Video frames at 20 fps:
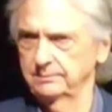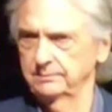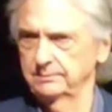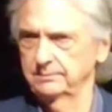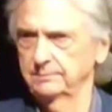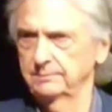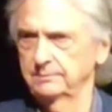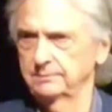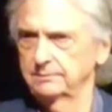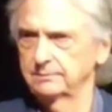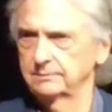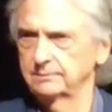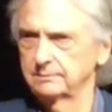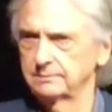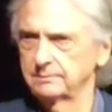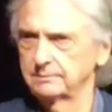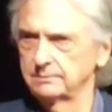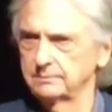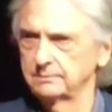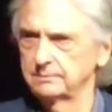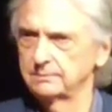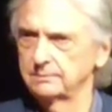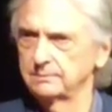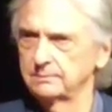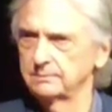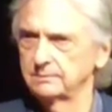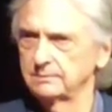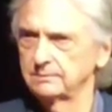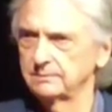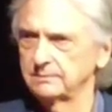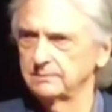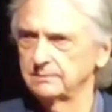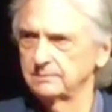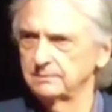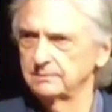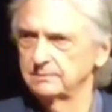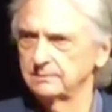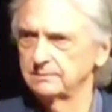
No one is speaking in this clip.